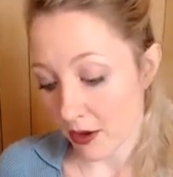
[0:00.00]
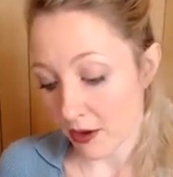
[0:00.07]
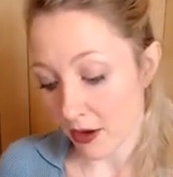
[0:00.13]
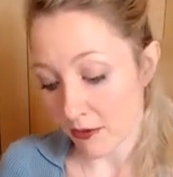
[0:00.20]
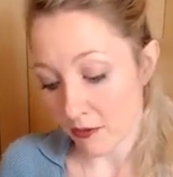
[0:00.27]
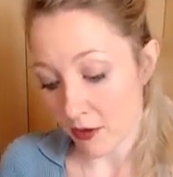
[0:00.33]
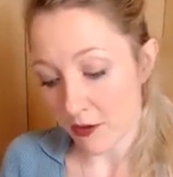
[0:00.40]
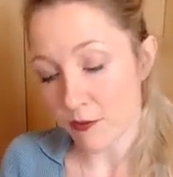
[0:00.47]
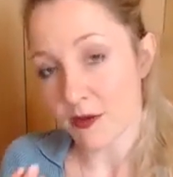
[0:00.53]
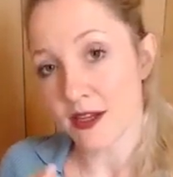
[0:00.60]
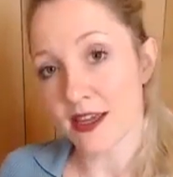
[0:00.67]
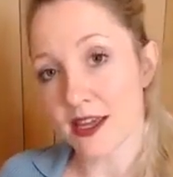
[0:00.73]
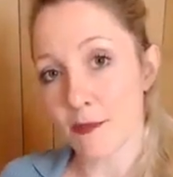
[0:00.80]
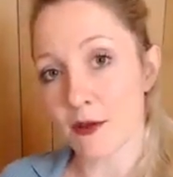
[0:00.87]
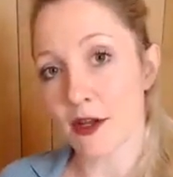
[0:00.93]
I've been
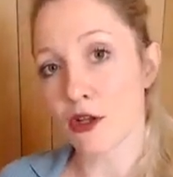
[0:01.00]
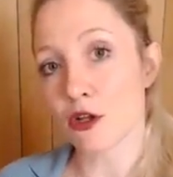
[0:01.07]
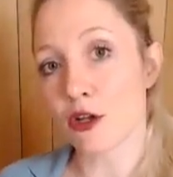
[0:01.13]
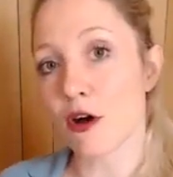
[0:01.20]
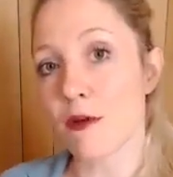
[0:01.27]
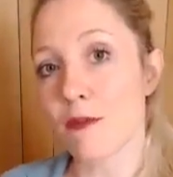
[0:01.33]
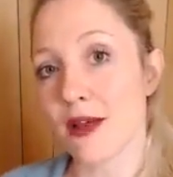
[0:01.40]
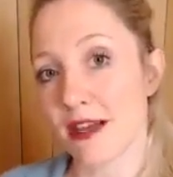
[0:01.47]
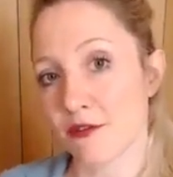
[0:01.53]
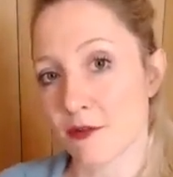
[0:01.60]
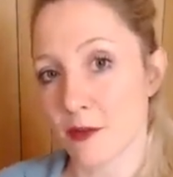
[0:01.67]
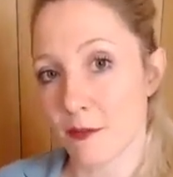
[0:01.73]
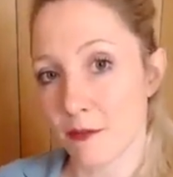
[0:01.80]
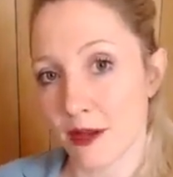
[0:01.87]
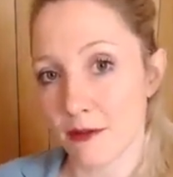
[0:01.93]
keeping a lot back from
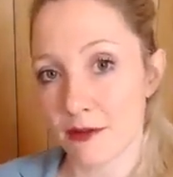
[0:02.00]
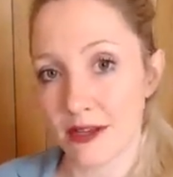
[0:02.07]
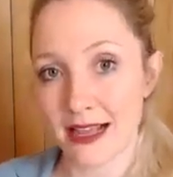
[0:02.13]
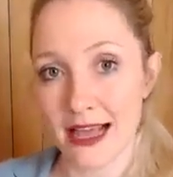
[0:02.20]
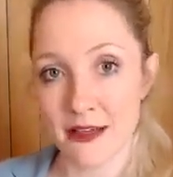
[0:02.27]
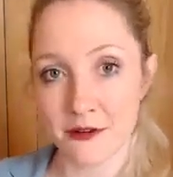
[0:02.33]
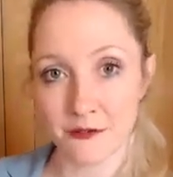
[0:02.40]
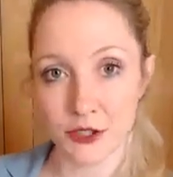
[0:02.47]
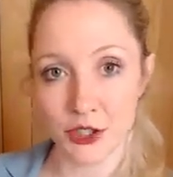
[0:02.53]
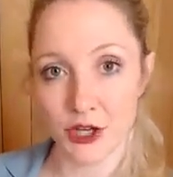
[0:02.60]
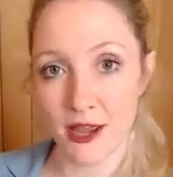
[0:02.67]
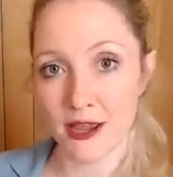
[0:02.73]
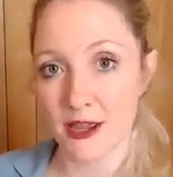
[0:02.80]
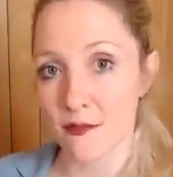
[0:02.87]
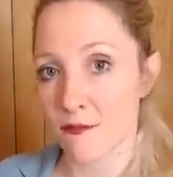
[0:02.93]
the public out of
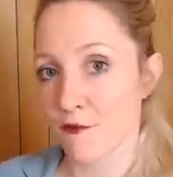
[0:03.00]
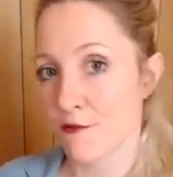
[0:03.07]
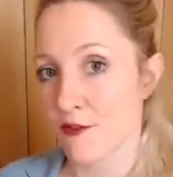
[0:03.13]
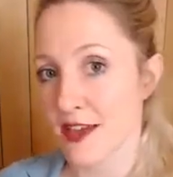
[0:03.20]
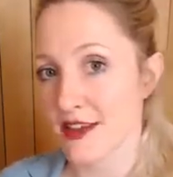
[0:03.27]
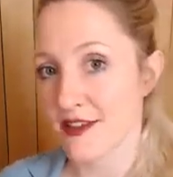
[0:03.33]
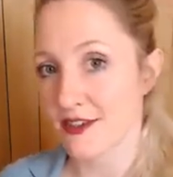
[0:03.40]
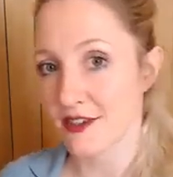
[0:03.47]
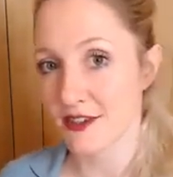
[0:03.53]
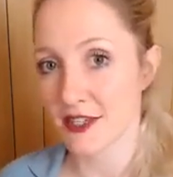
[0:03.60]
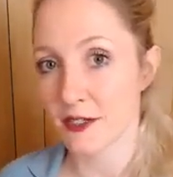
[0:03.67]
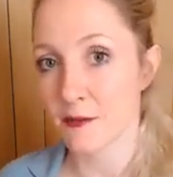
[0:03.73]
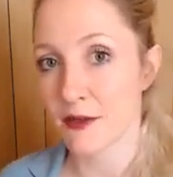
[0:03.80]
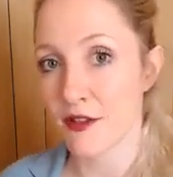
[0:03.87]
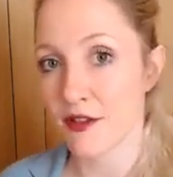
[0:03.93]
shame, fear,
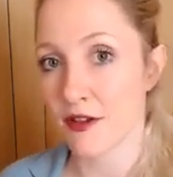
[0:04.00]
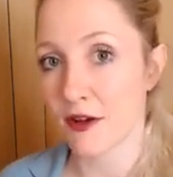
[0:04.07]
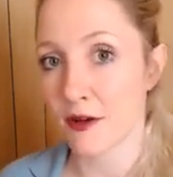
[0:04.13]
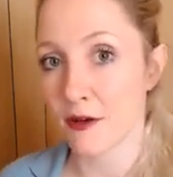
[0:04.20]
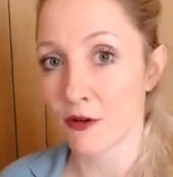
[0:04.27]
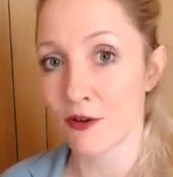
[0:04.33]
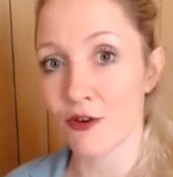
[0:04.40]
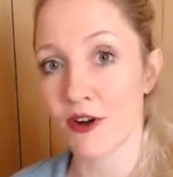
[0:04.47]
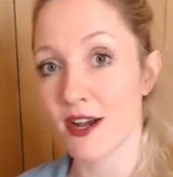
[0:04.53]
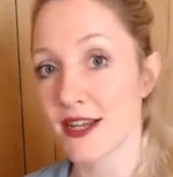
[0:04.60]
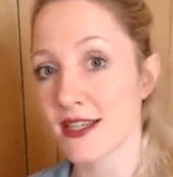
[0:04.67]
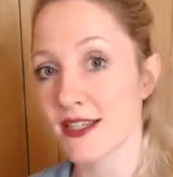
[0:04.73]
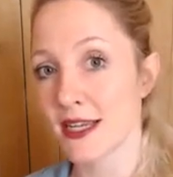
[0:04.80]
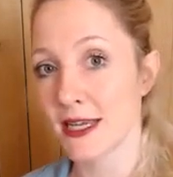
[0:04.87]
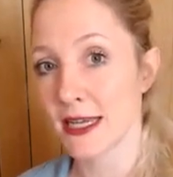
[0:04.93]
stigma that I look
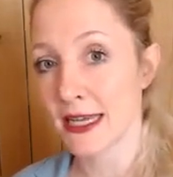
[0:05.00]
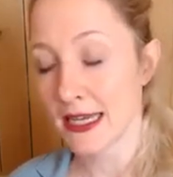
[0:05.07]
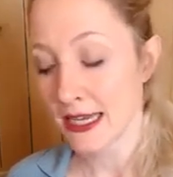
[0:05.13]
crazy.